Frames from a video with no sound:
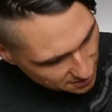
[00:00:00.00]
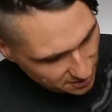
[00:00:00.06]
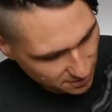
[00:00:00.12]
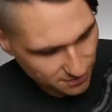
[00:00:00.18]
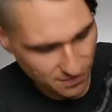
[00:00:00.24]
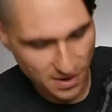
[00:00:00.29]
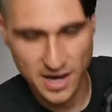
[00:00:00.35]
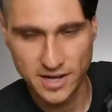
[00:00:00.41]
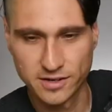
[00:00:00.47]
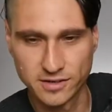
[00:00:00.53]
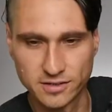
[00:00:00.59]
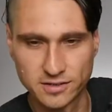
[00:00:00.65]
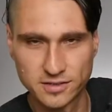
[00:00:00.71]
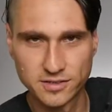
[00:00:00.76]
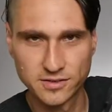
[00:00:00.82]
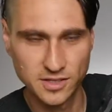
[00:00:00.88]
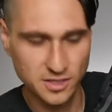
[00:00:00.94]

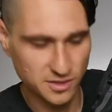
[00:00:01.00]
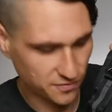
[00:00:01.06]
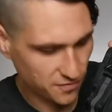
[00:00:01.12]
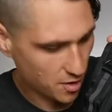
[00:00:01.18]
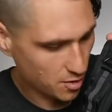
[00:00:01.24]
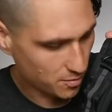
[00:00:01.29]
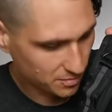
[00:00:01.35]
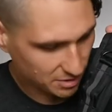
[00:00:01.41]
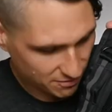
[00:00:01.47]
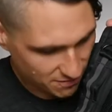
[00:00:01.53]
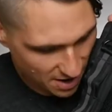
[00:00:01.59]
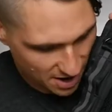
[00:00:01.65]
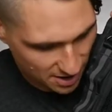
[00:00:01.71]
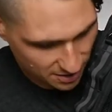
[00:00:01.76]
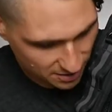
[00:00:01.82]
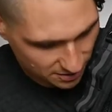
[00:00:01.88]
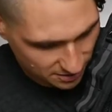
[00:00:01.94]
dividers, these foam
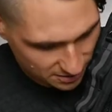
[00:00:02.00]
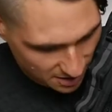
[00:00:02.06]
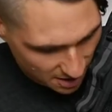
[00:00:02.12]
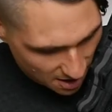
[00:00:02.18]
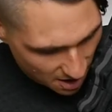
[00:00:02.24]
dividers.